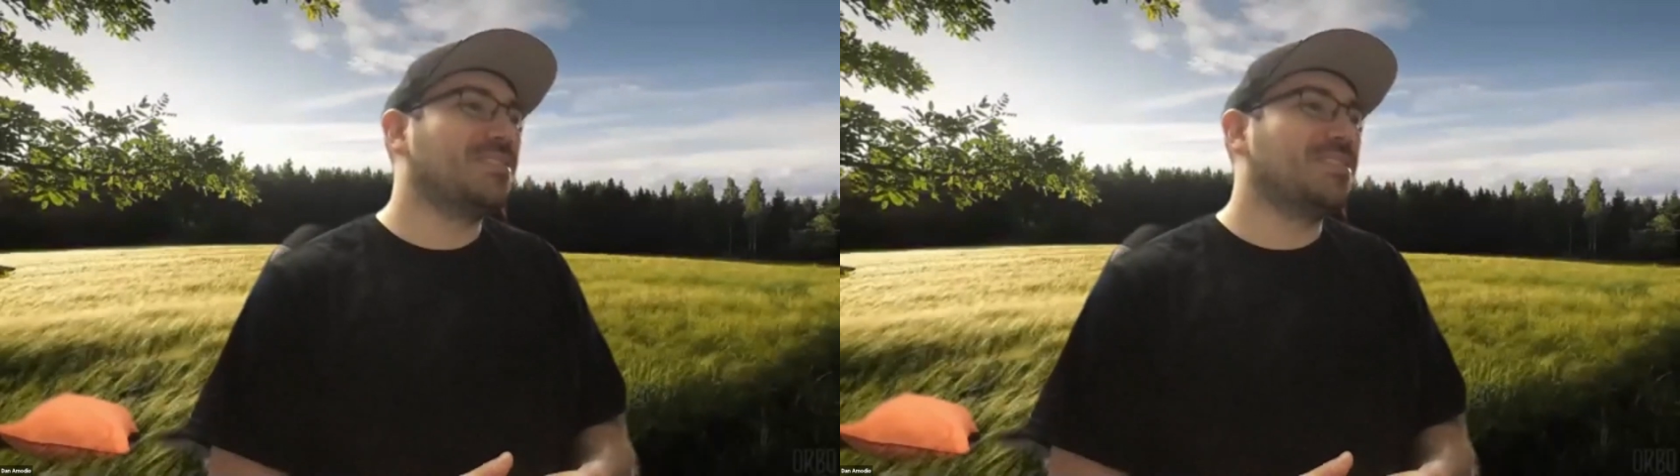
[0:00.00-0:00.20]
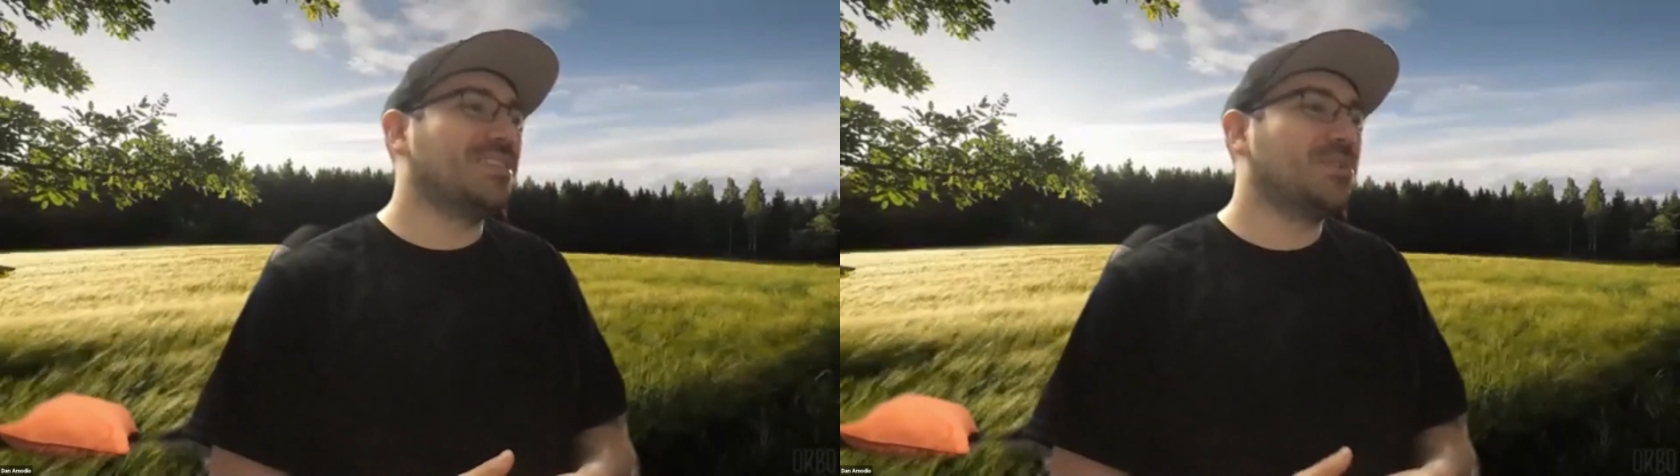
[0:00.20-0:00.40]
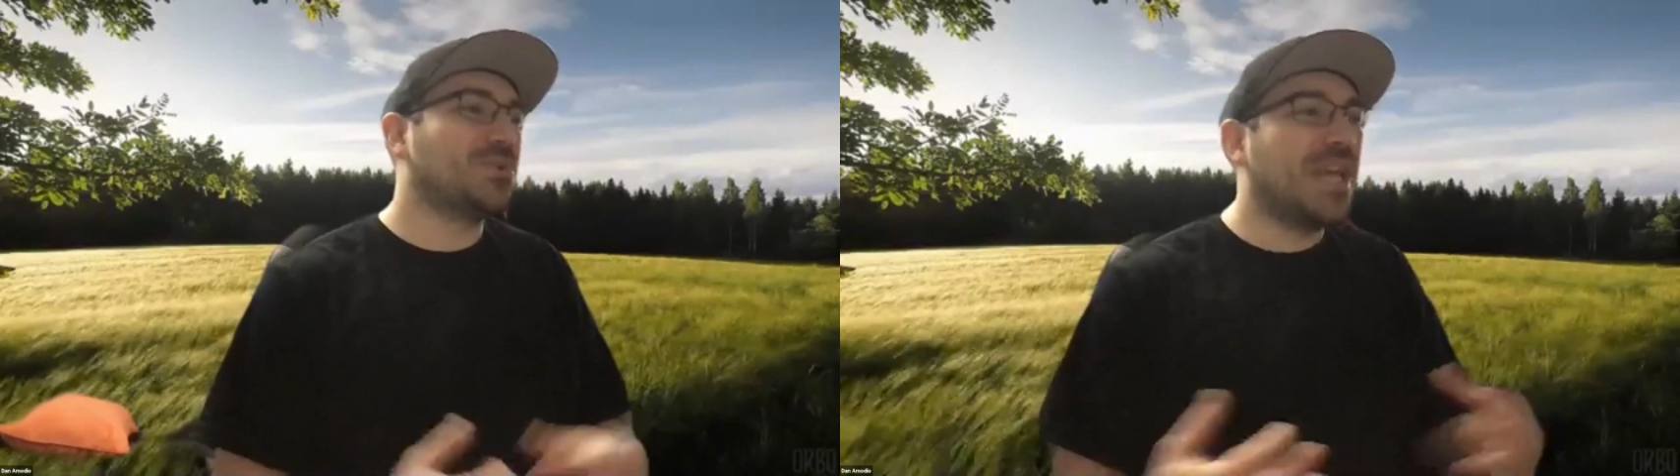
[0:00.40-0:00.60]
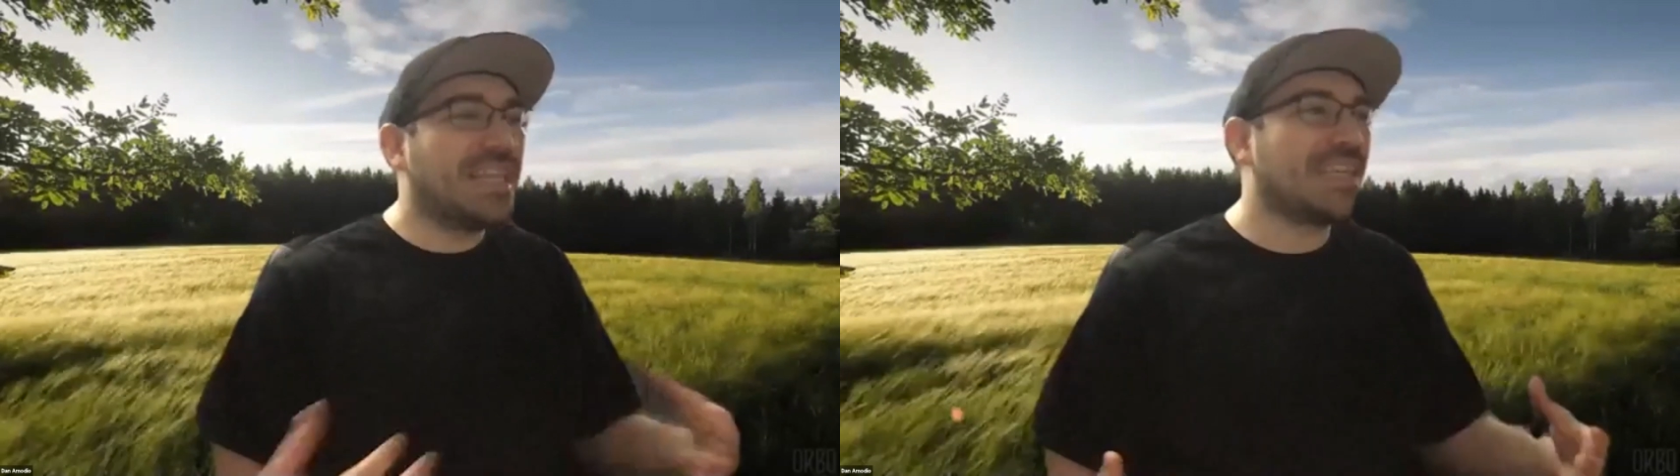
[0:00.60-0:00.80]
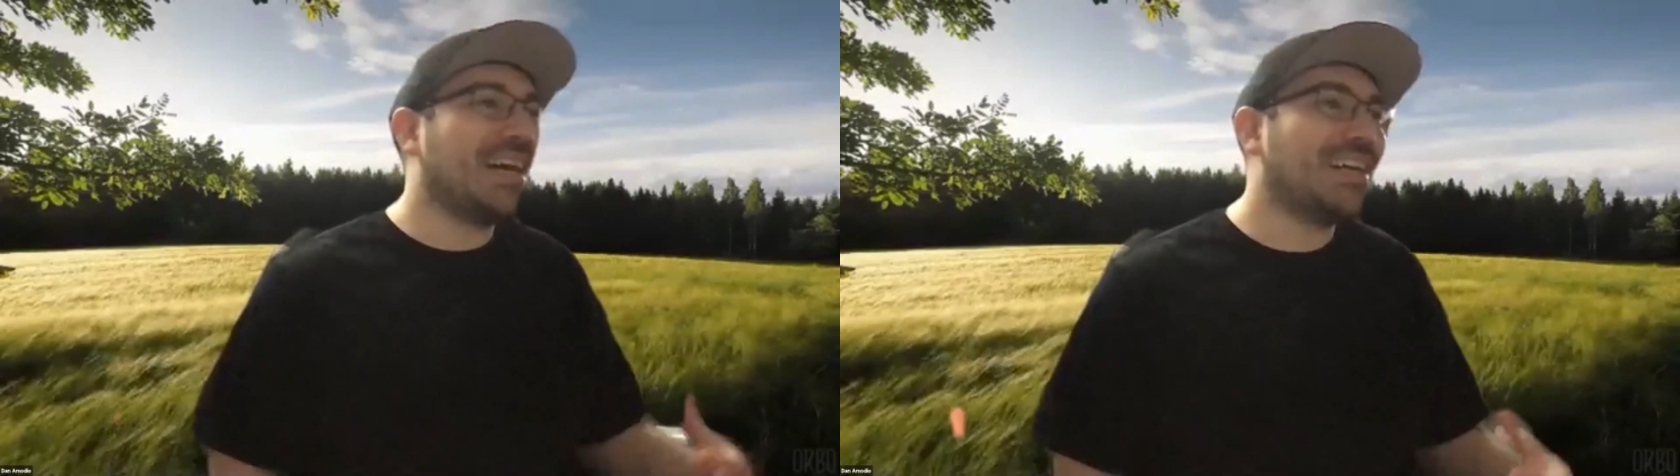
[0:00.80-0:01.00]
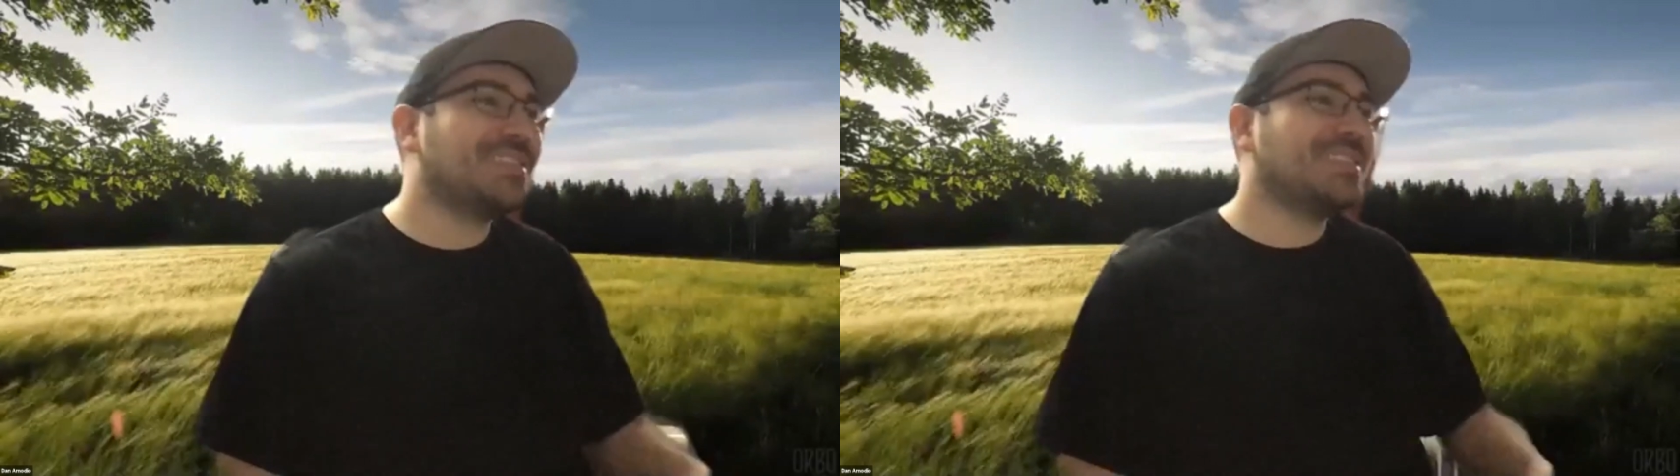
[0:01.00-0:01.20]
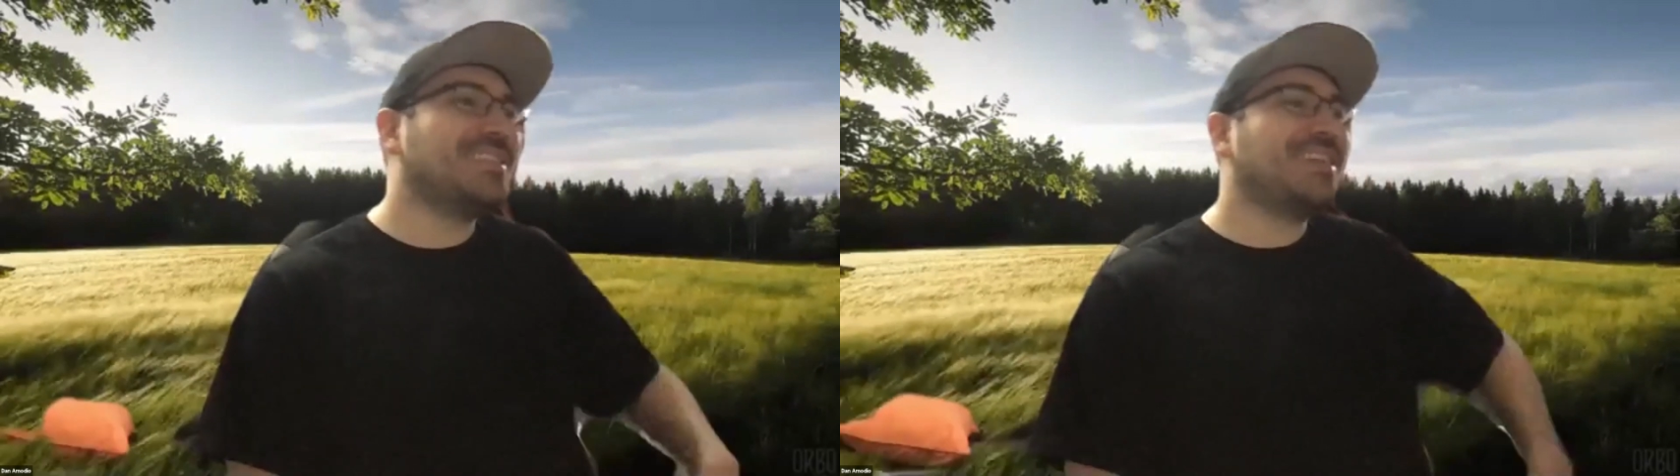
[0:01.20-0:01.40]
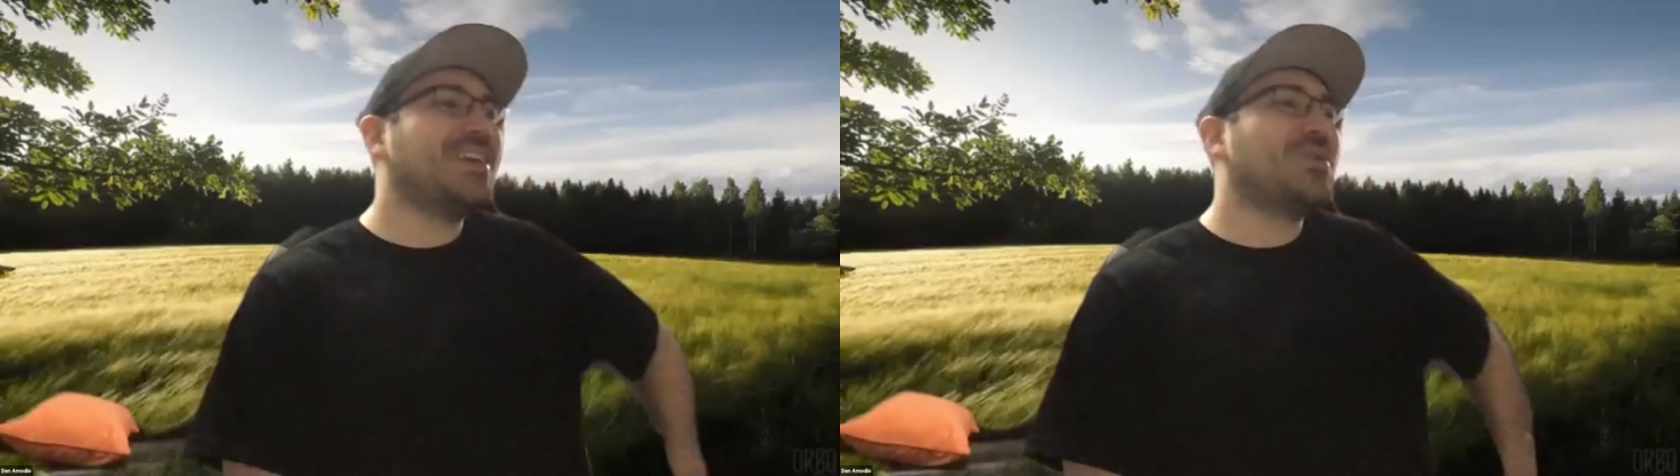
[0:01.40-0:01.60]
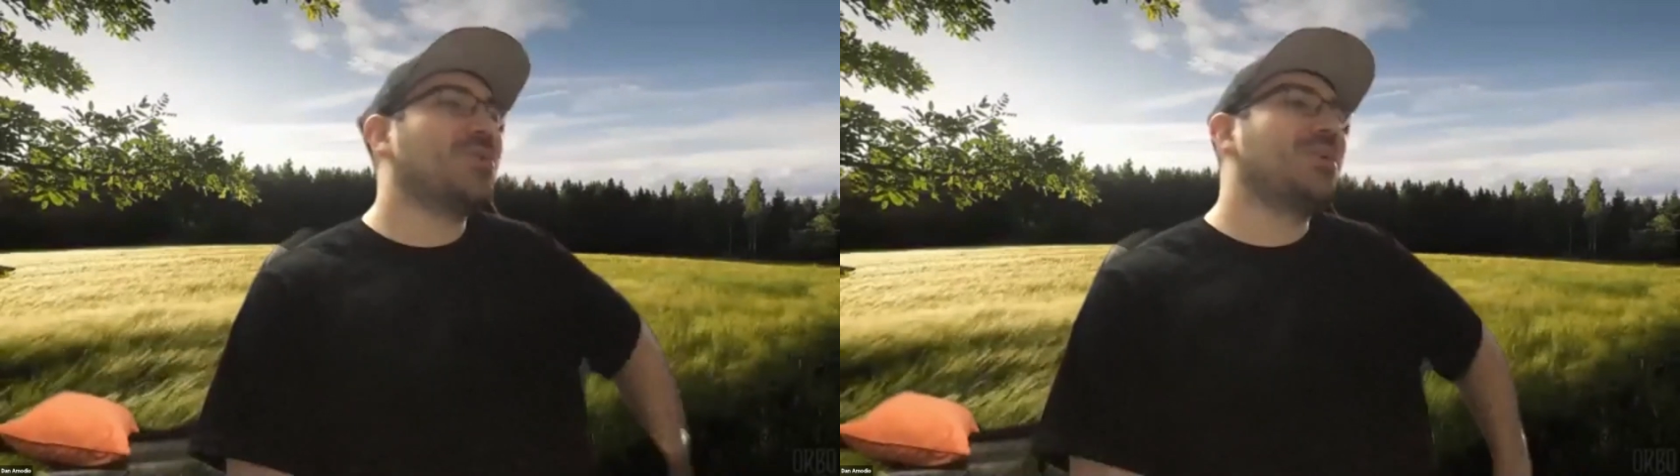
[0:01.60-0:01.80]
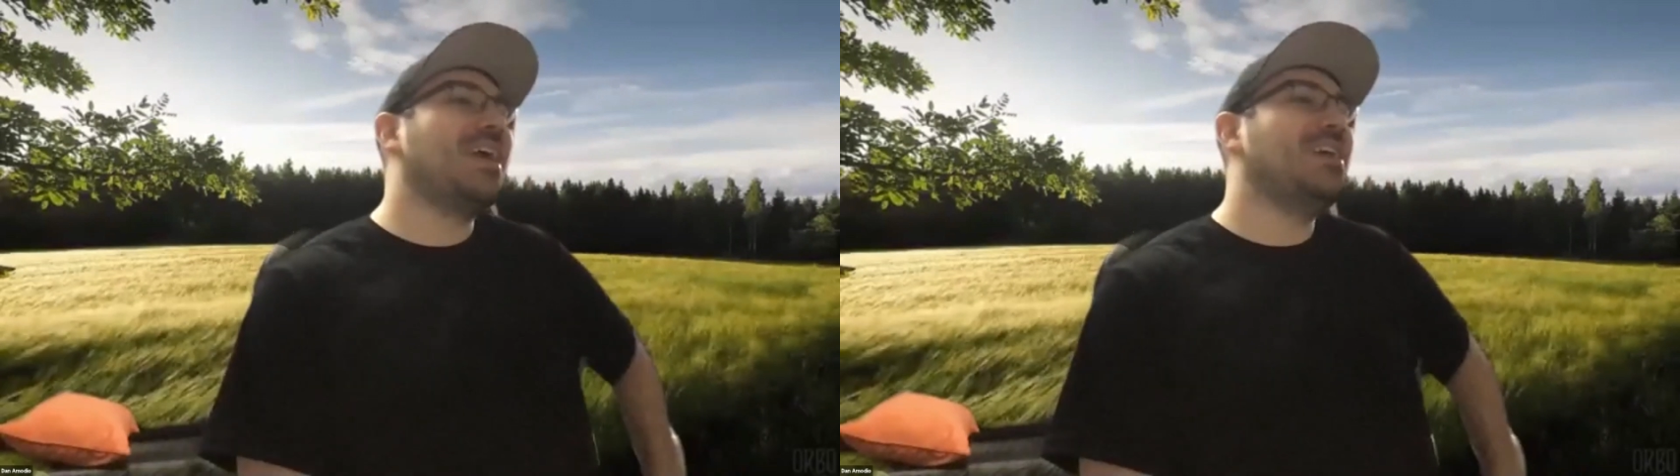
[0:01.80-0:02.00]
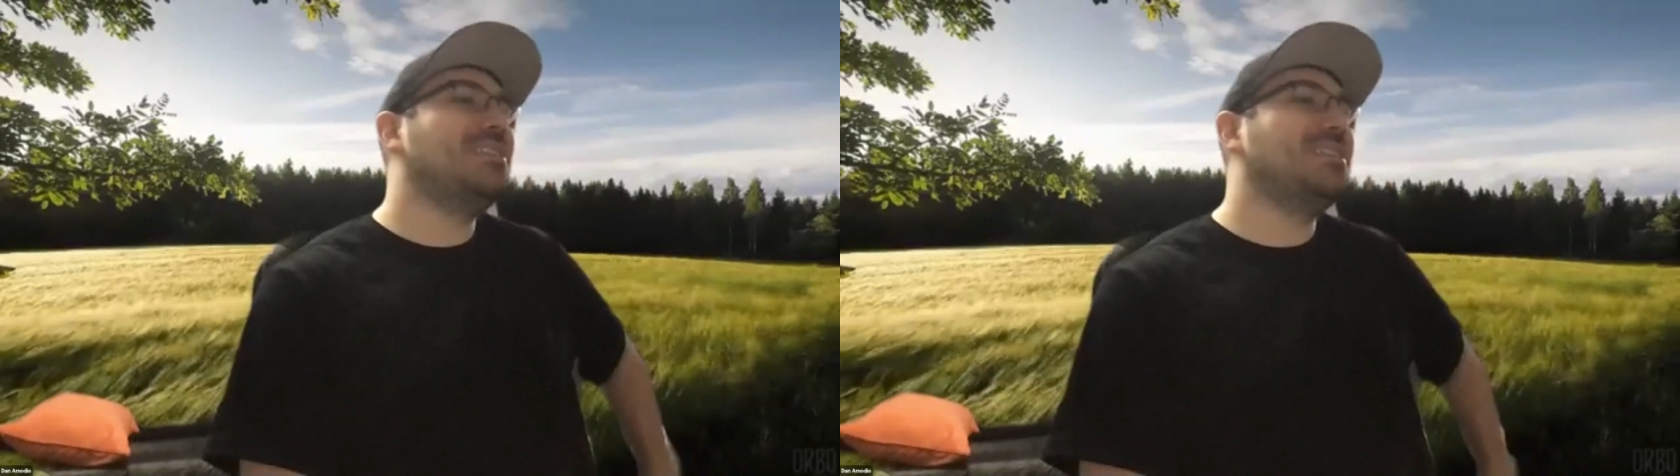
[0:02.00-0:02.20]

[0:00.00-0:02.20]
to create the content that they create.